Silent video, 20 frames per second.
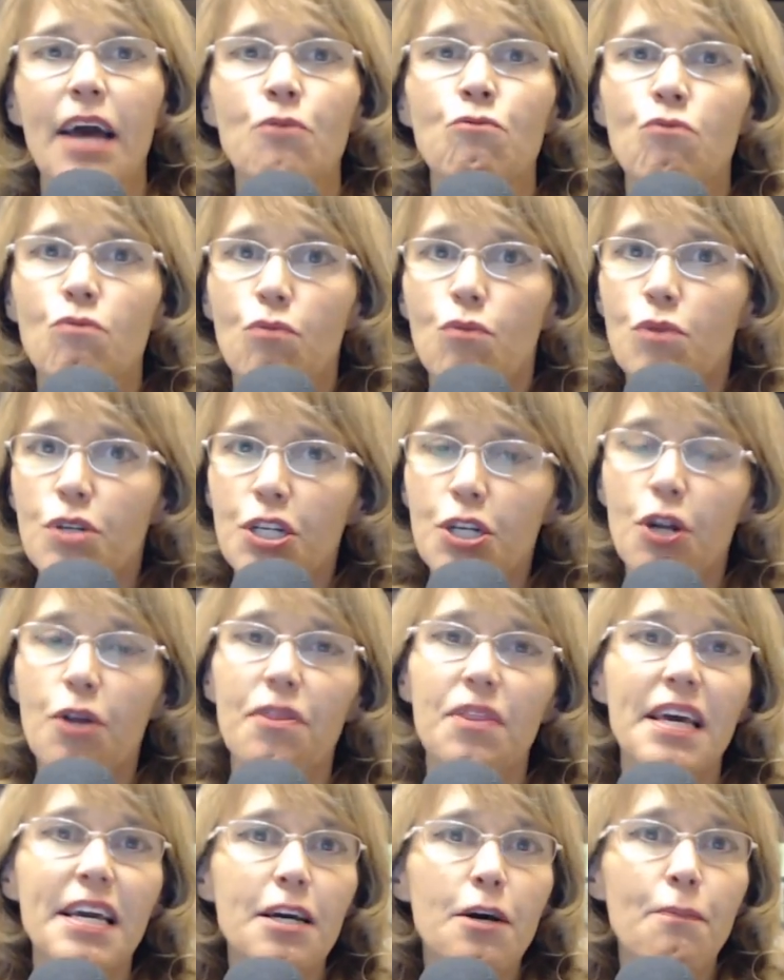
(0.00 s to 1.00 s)
And, you
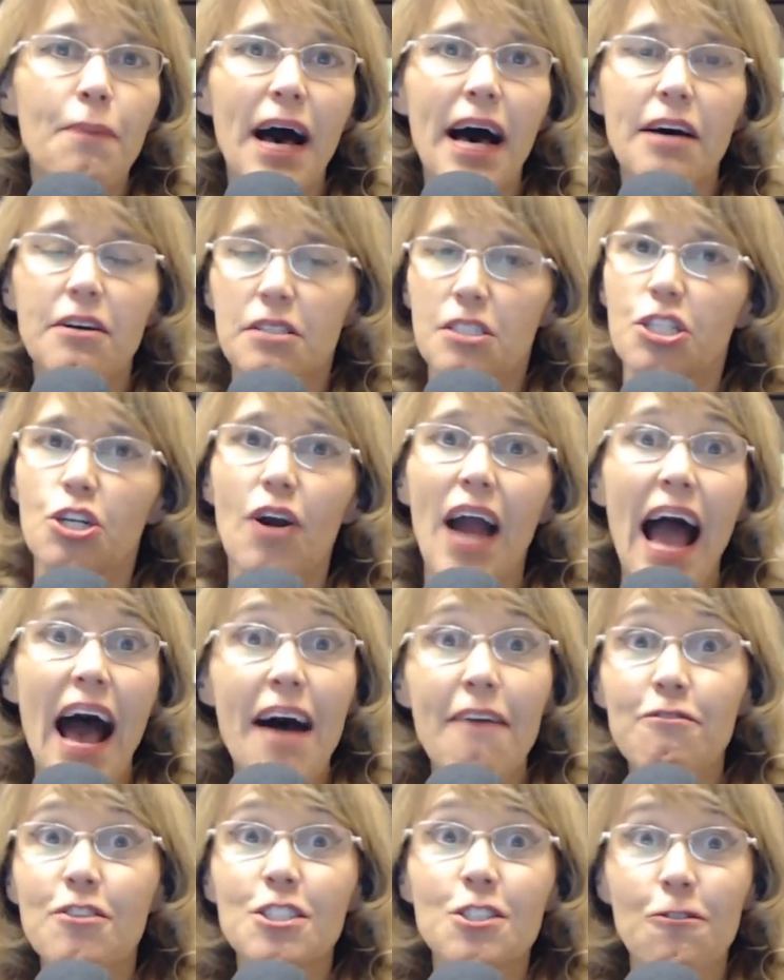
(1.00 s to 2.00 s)
know, think about your
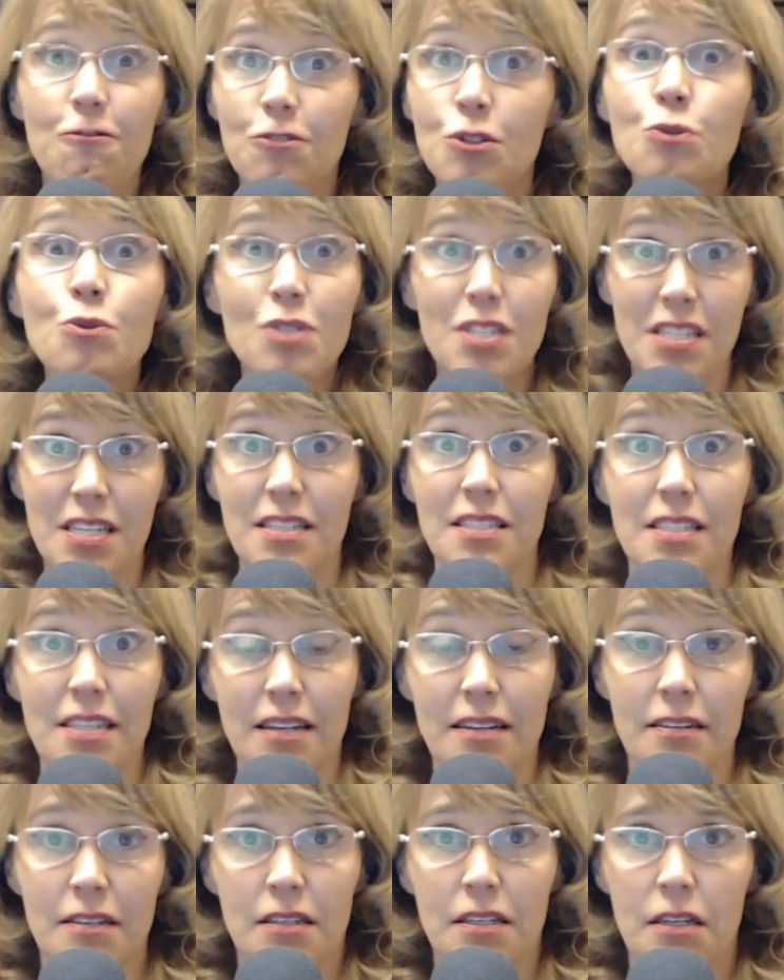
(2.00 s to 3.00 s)
average flu
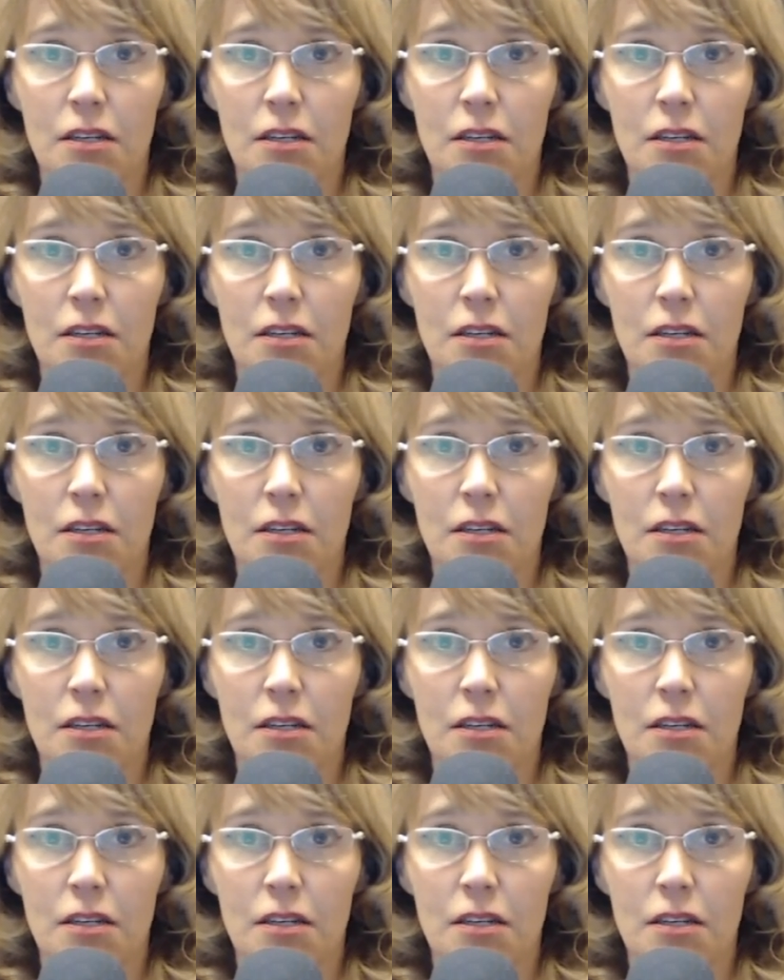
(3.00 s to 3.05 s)
season